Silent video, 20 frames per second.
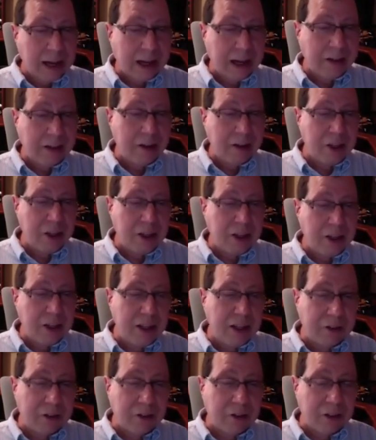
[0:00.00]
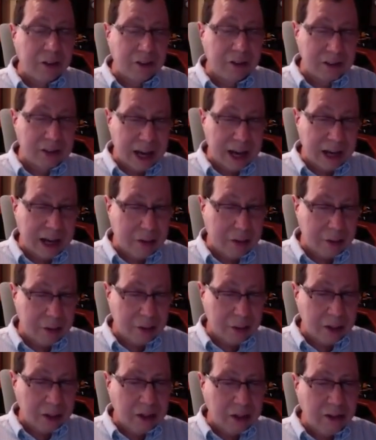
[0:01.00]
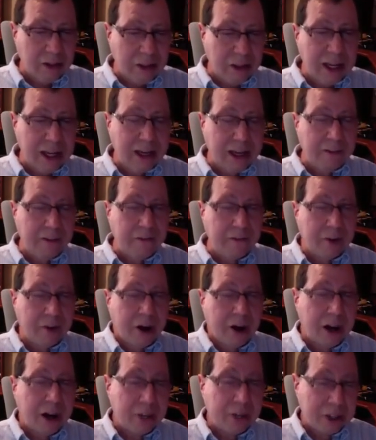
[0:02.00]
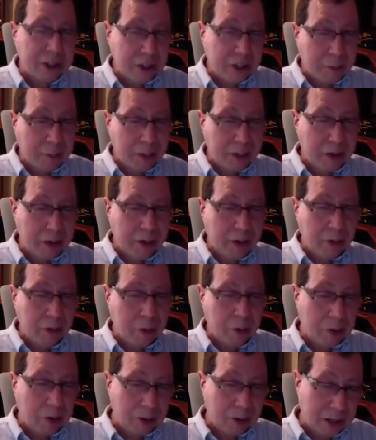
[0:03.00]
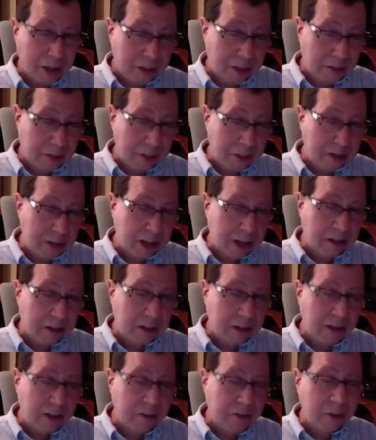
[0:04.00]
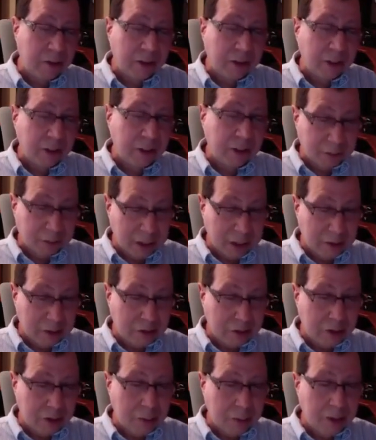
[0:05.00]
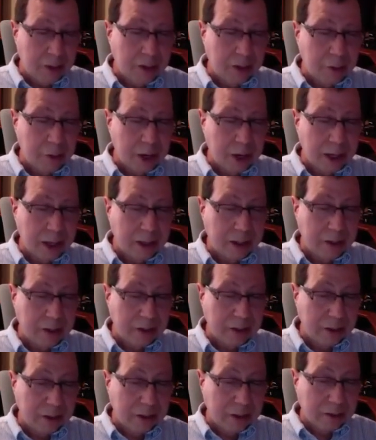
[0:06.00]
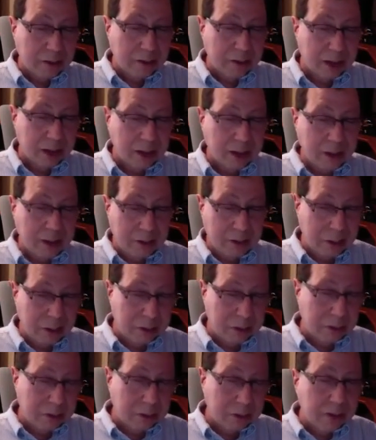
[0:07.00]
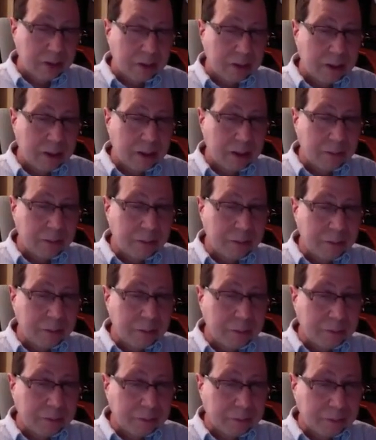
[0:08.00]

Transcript: and these matrices now live on the GPU, or they live, in this case, they live in a distributed way, right? And so, of